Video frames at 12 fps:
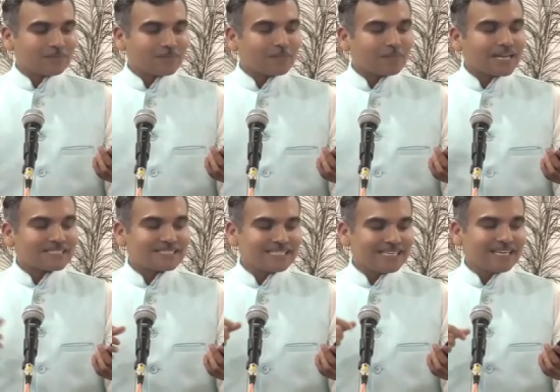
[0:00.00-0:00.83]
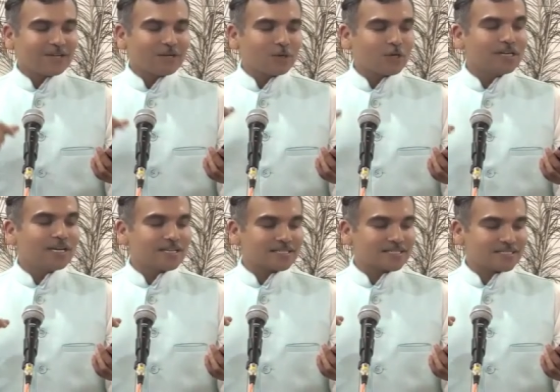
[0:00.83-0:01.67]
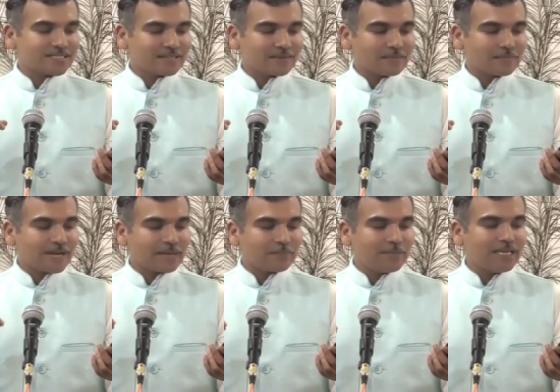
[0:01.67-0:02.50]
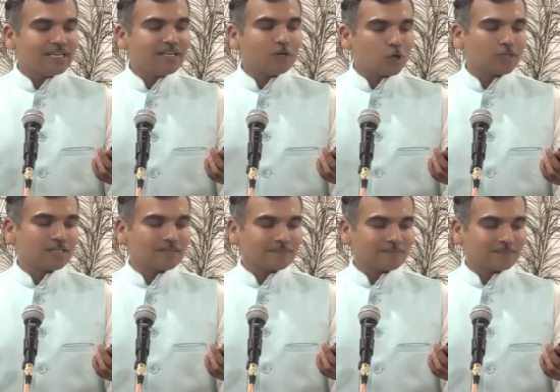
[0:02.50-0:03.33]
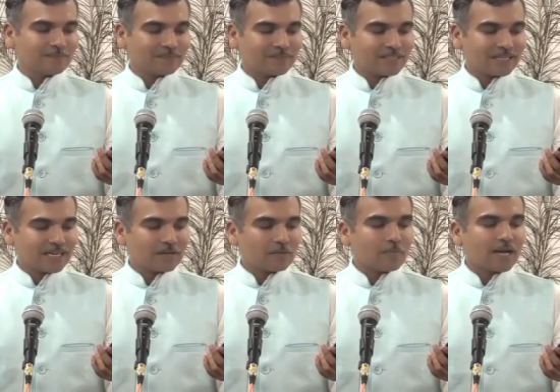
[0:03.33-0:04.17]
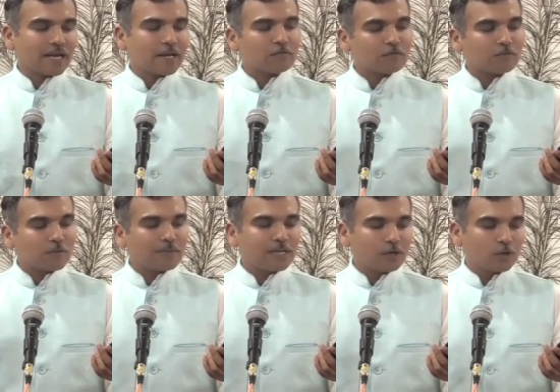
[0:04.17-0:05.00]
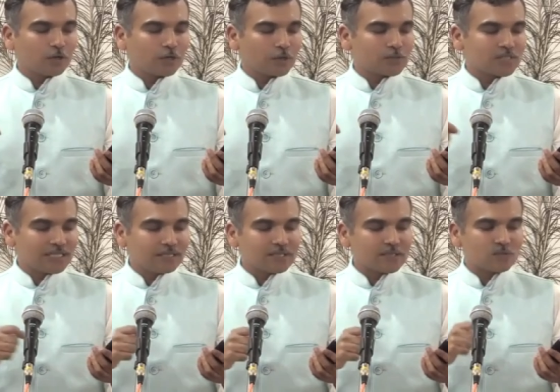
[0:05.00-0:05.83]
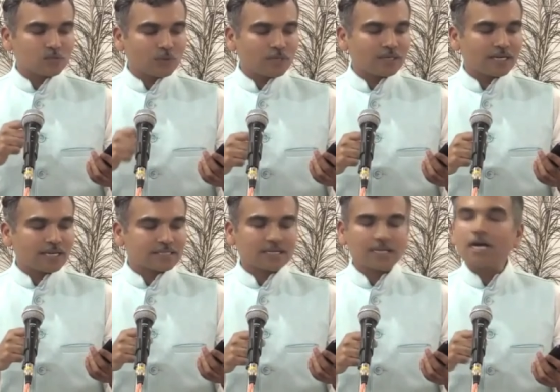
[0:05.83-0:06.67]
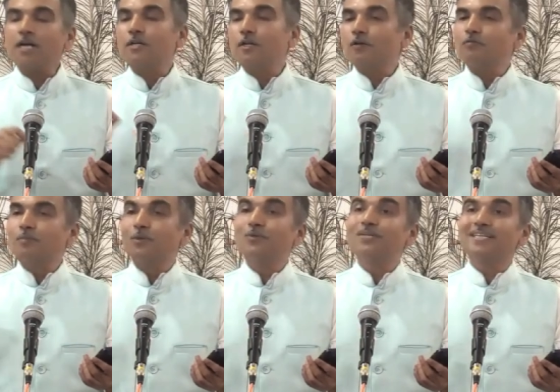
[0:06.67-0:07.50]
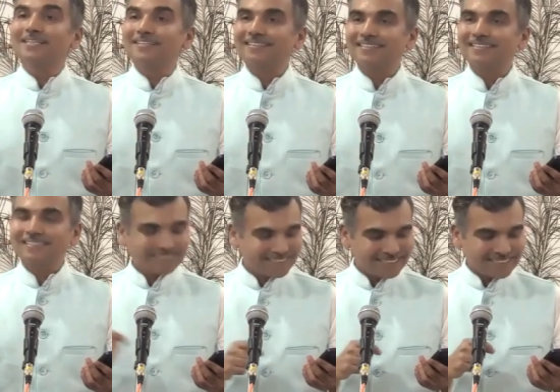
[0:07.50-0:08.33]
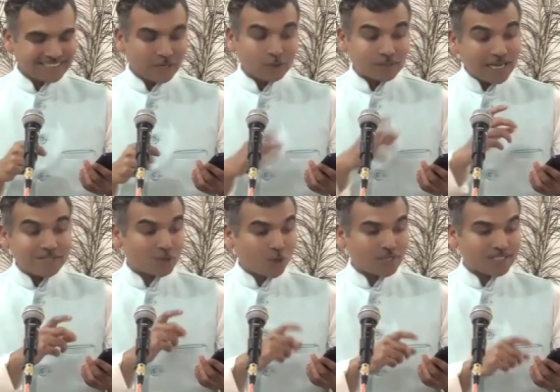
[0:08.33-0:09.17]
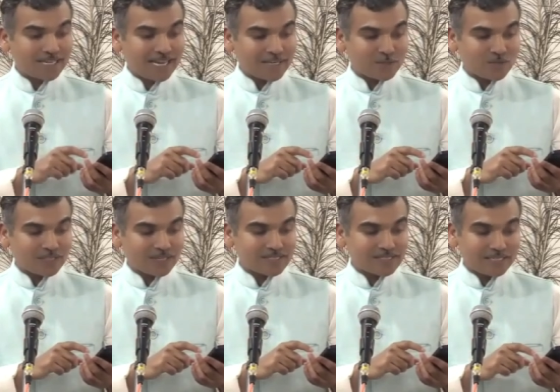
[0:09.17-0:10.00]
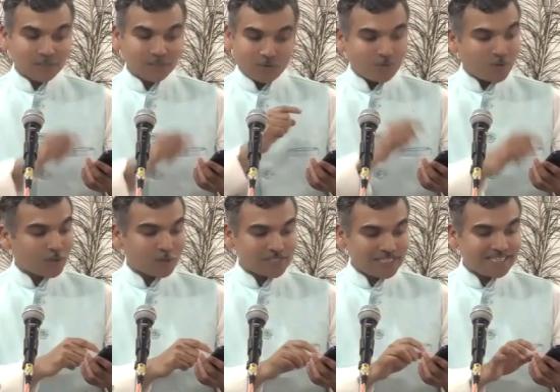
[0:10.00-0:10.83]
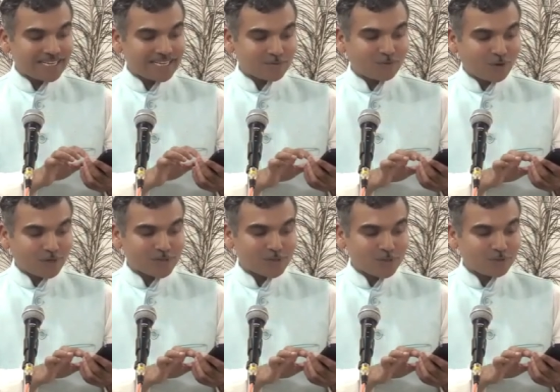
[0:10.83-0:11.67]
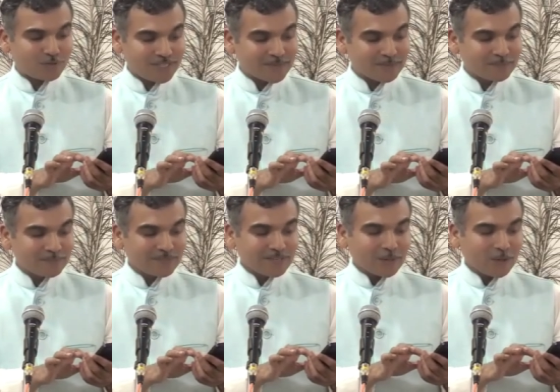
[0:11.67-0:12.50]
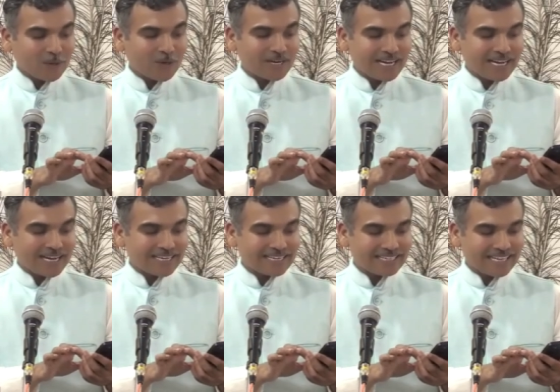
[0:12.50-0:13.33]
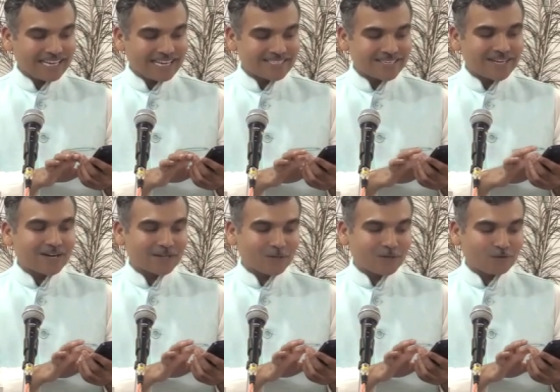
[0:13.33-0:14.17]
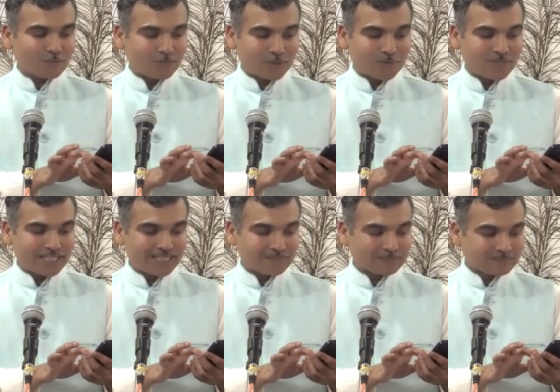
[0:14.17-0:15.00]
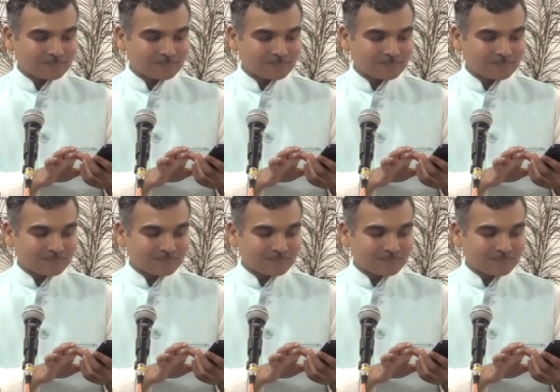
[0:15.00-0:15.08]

But by seeking goodness, by being good, and by affirming good, you see this world as a garden of beauty. Now that choice lies with us. Either we want to see it as a forest of fear or as a garden of beauty.